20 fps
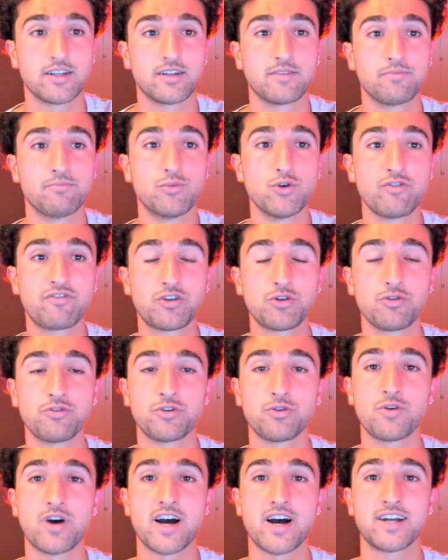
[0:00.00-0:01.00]
move to a
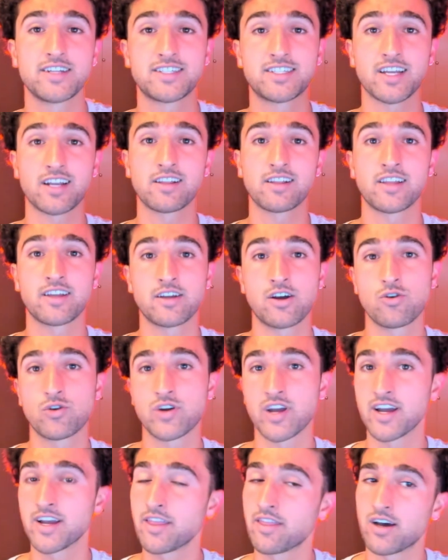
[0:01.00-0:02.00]
new high, signaling,
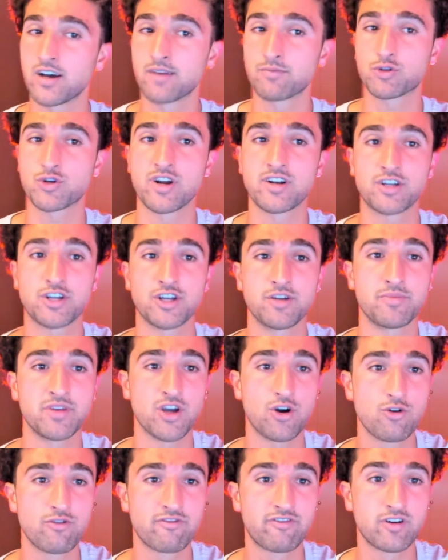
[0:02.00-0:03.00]
okay, the uptrend could be
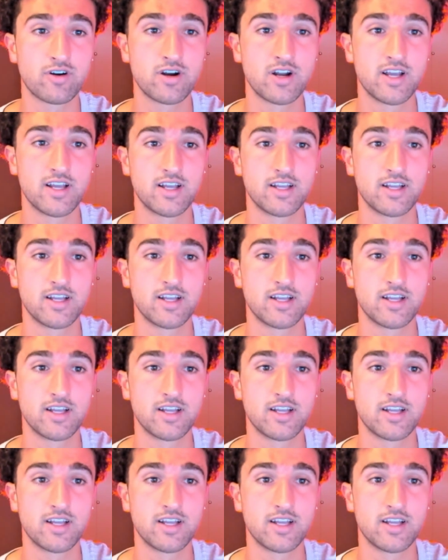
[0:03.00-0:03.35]
over.